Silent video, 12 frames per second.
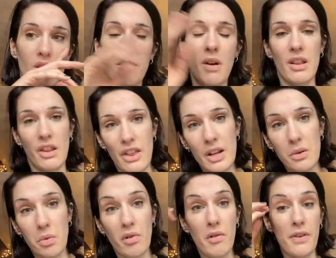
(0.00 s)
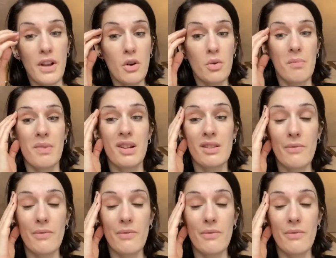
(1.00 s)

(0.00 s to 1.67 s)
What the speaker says: some other things were revealed, and because of